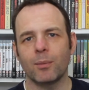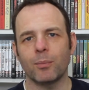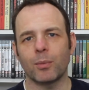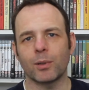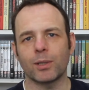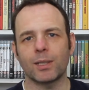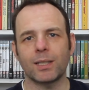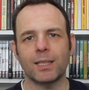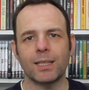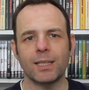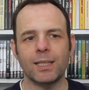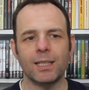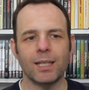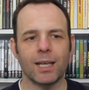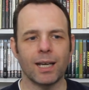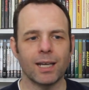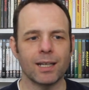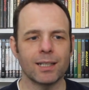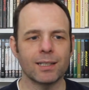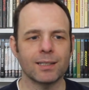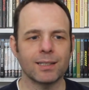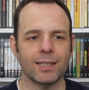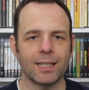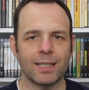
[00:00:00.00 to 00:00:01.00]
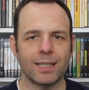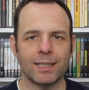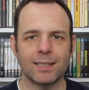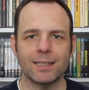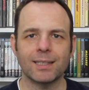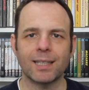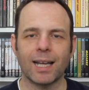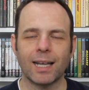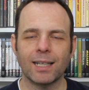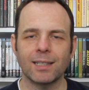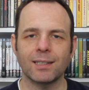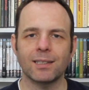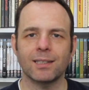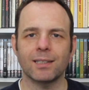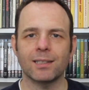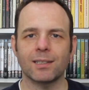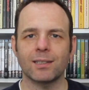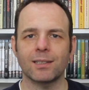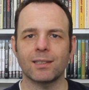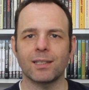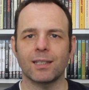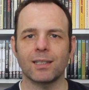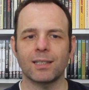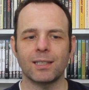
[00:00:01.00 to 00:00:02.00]
but he is a
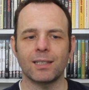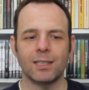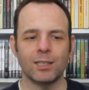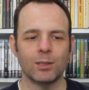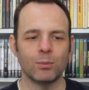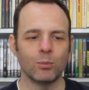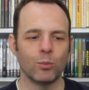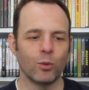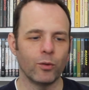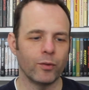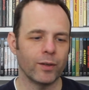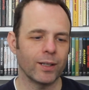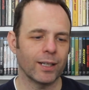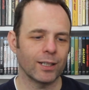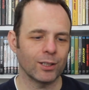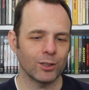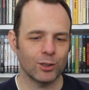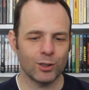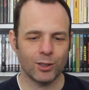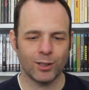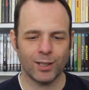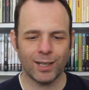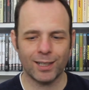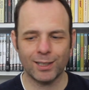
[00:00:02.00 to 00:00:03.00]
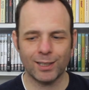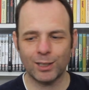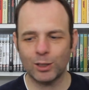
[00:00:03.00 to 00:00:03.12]
scientist and he's moving into that.